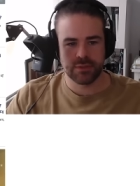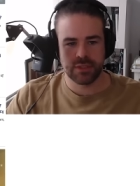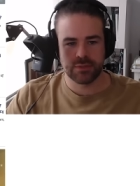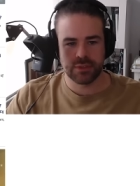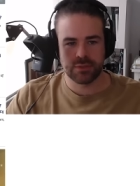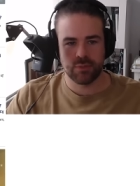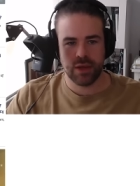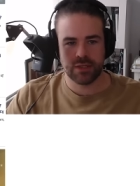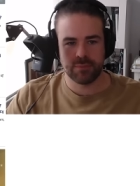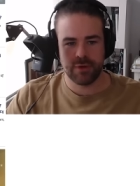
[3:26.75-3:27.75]
So this one's
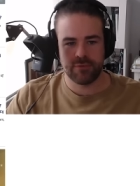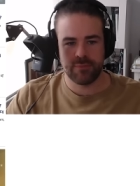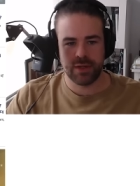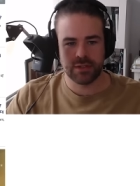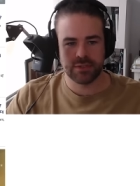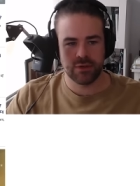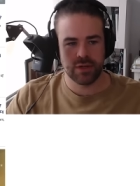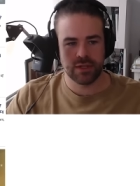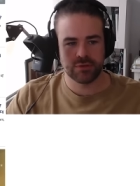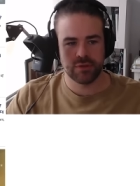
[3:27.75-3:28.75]
ranked above me and it's got
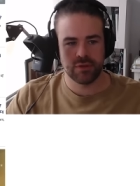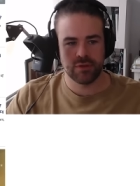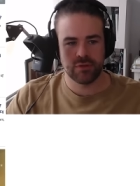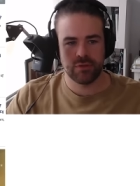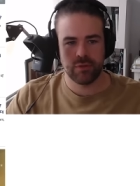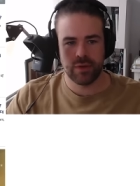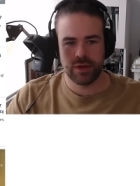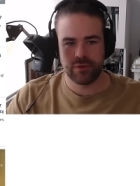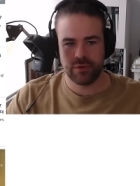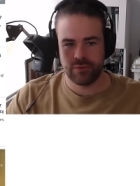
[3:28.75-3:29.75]
an extra
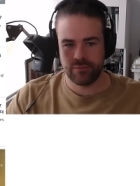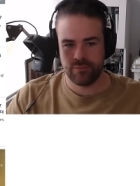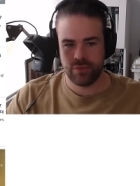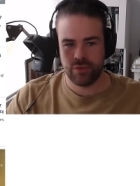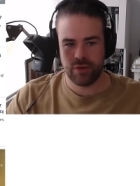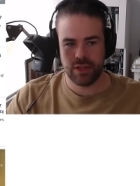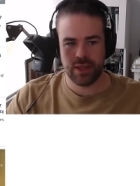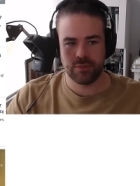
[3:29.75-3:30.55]
230K,